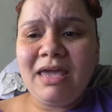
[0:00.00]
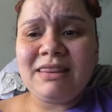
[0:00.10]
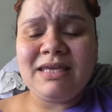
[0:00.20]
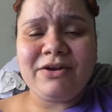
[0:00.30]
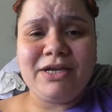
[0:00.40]

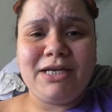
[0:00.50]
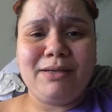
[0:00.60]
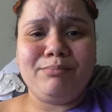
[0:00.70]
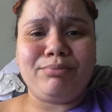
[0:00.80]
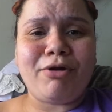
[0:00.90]
And they're
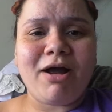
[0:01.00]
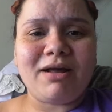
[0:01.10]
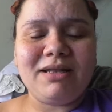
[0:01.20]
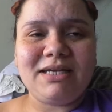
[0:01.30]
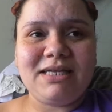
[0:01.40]
eating
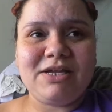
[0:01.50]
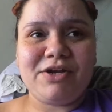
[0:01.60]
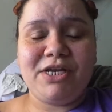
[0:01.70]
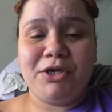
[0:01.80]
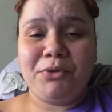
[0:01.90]
broccoli,
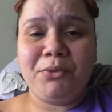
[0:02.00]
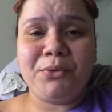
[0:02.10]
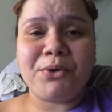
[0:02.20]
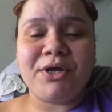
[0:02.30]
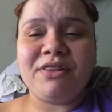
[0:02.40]
they're eating
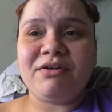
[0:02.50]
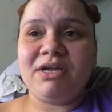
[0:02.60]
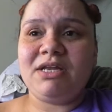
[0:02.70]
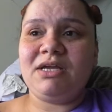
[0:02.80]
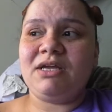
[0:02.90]
corn,
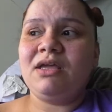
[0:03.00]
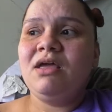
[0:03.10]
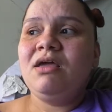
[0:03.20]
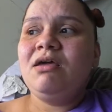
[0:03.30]
they're eating